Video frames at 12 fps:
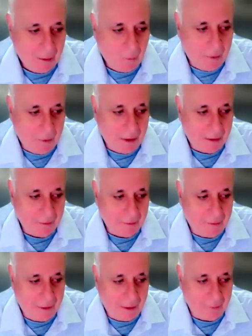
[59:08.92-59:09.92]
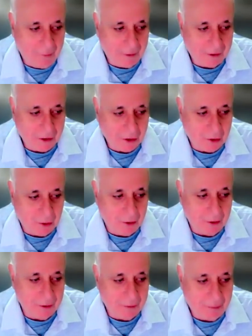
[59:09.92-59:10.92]
where they were
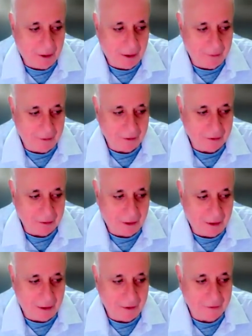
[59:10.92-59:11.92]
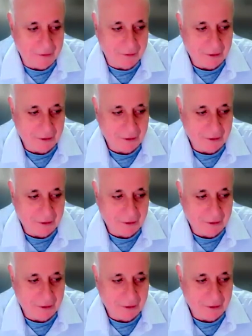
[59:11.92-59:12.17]
destroyed by the Israelis